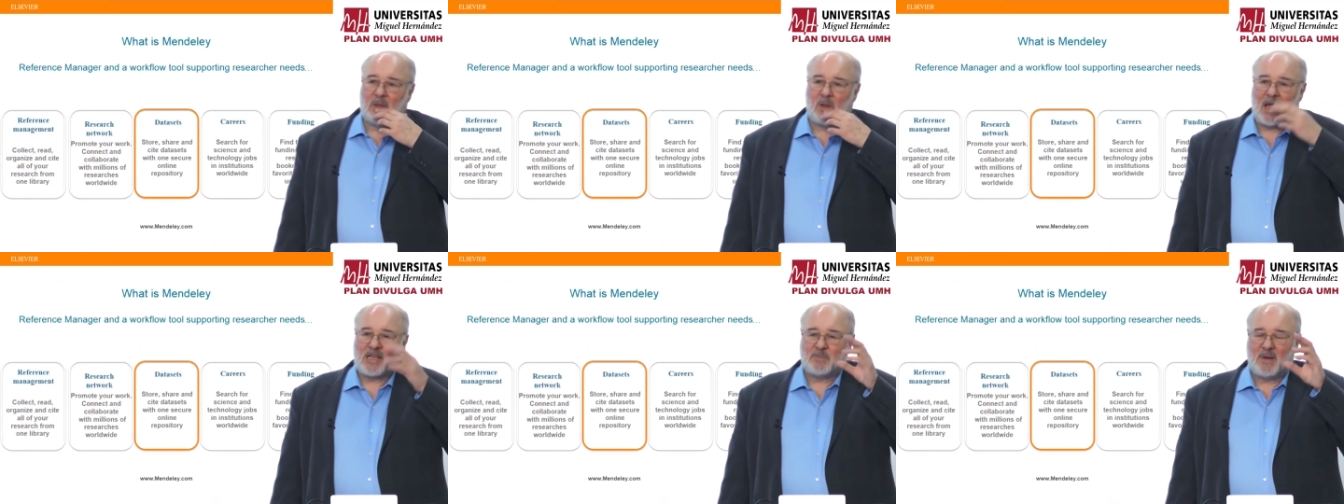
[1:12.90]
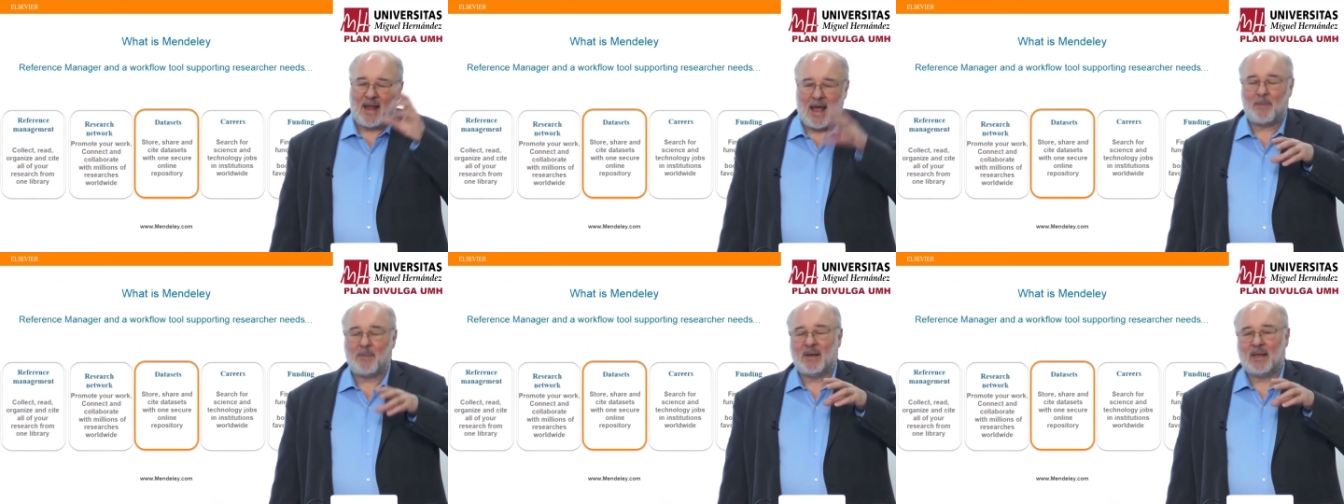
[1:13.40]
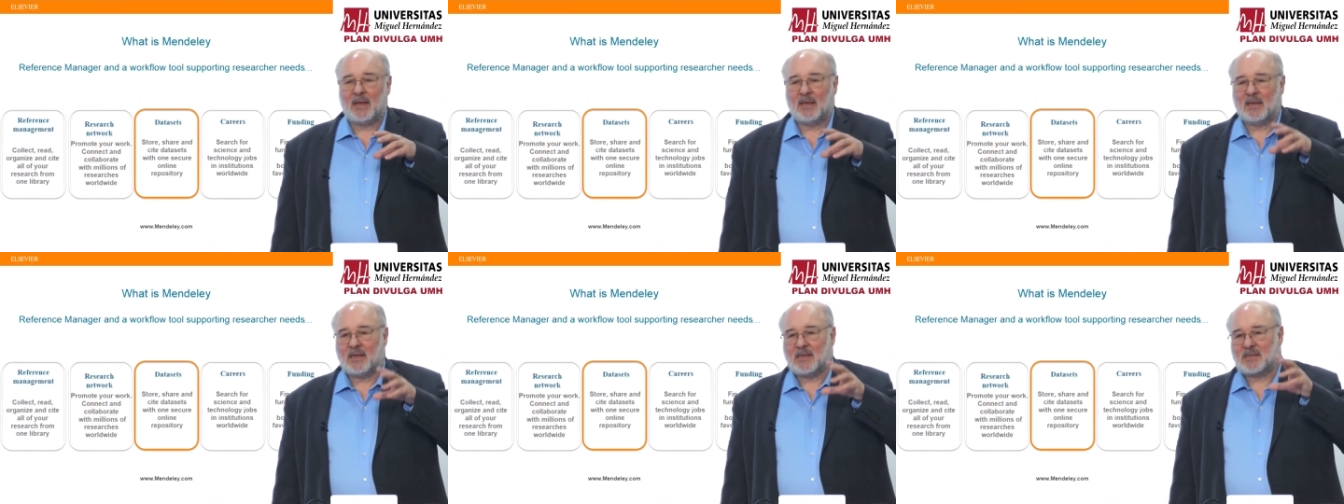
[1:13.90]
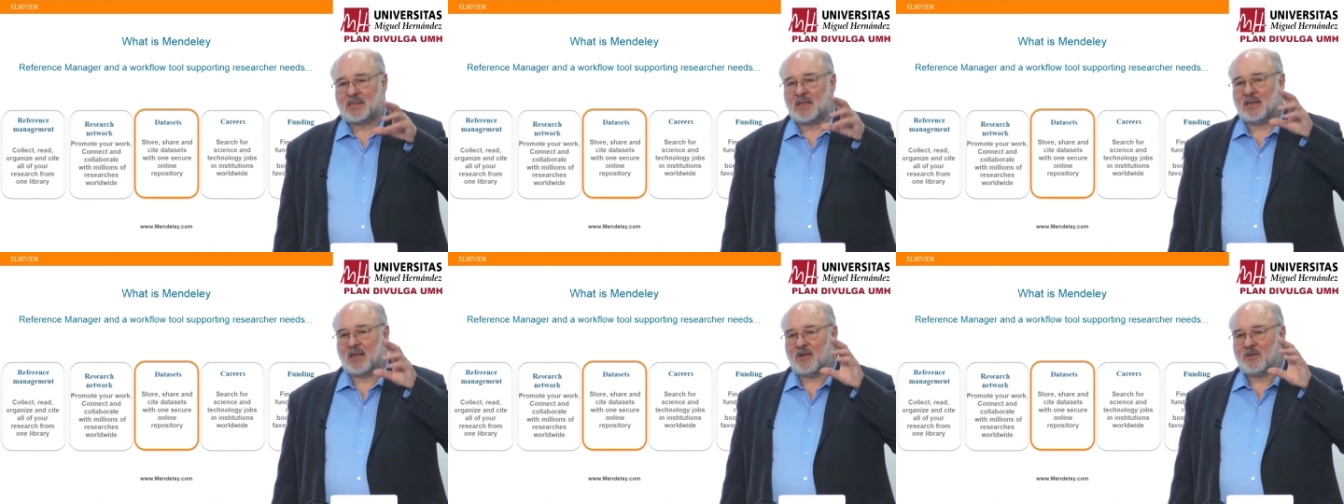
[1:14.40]
has been happening is
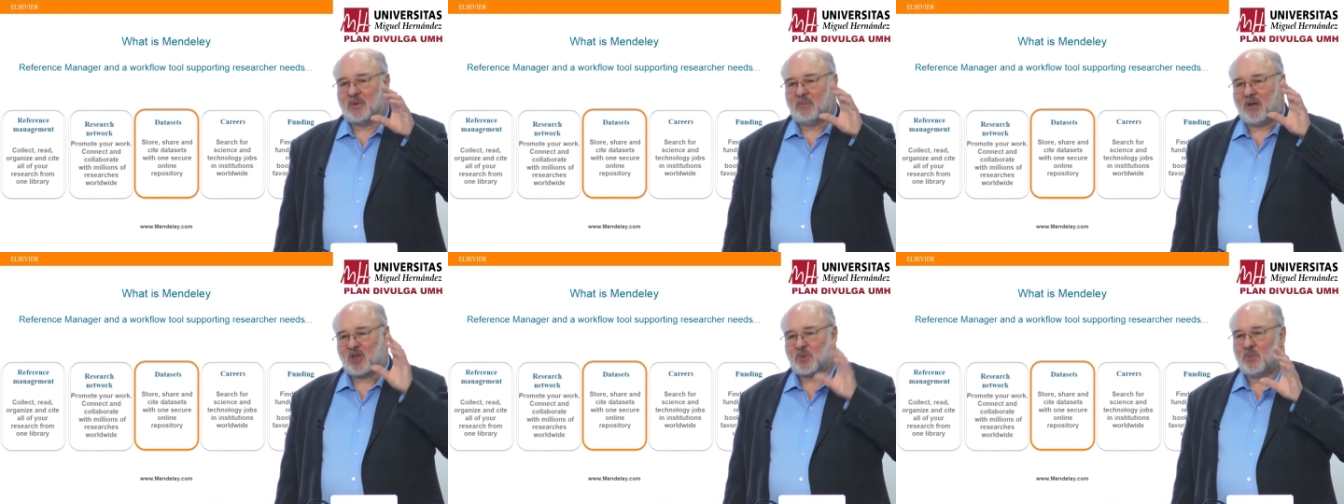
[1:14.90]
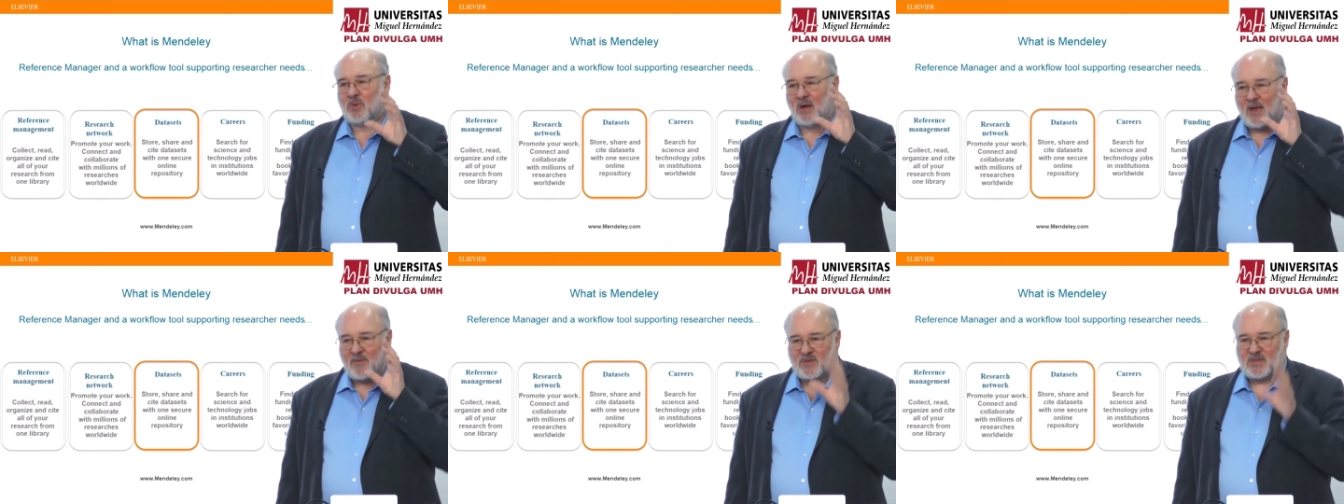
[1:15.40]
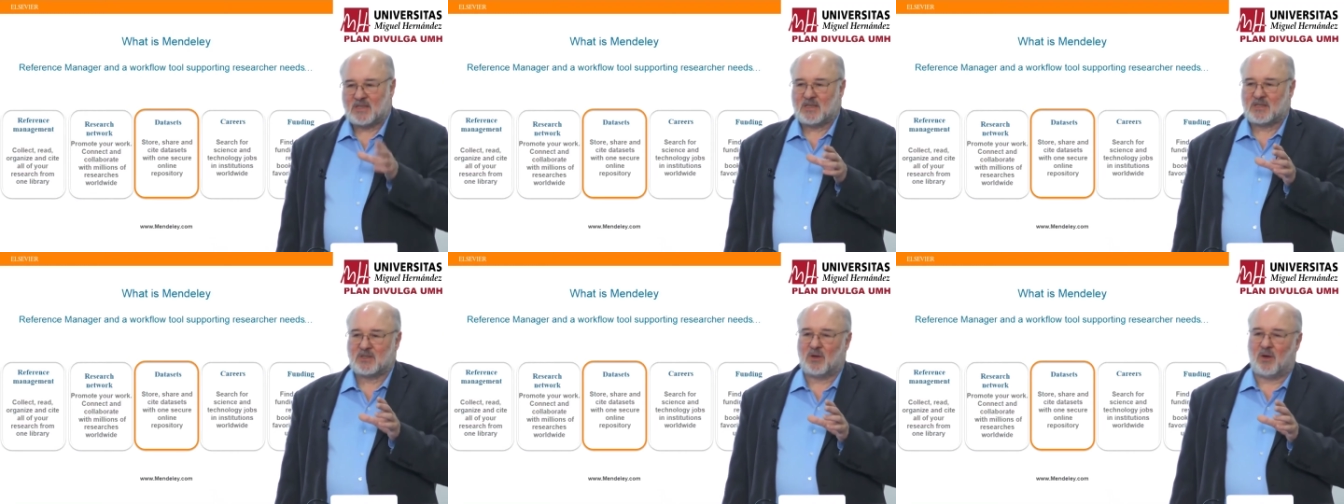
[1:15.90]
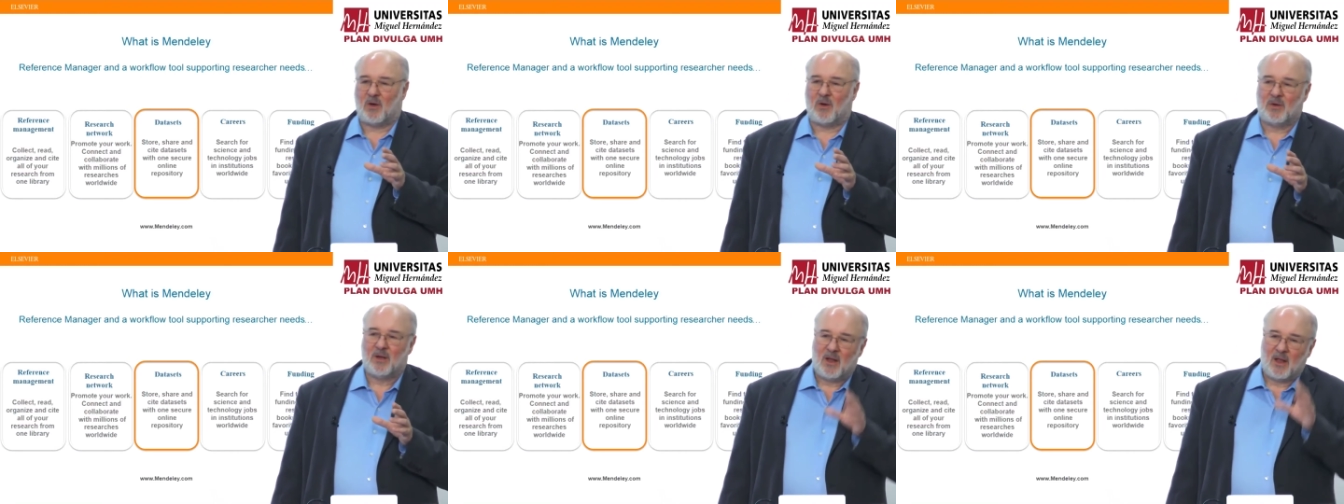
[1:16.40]
that there's been much more emphasis on